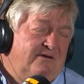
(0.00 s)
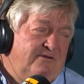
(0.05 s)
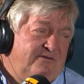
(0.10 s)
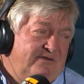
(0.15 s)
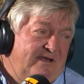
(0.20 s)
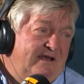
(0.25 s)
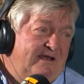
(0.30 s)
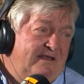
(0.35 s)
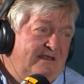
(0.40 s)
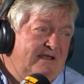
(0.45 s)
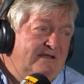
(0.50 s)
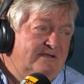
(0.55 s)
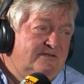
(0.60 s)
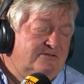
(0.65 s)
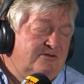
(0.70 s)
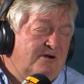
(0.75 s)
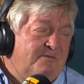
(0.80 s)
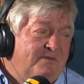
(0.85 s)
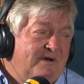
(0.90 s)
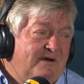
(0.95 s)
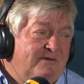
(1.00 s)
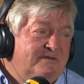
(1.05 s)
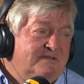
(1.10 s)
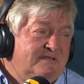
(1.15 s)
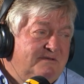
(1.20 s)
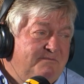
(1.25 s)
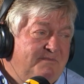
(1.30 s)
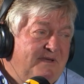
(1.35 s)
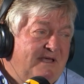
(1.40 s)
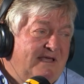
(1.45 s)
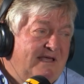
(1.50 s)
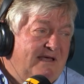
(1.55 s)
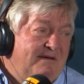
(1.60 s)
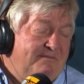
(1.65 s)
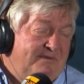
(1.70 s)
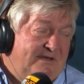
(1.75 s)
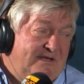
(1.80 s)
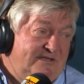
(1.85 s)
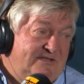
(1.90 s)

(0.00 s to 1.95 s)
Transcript: ShopRite was a big company,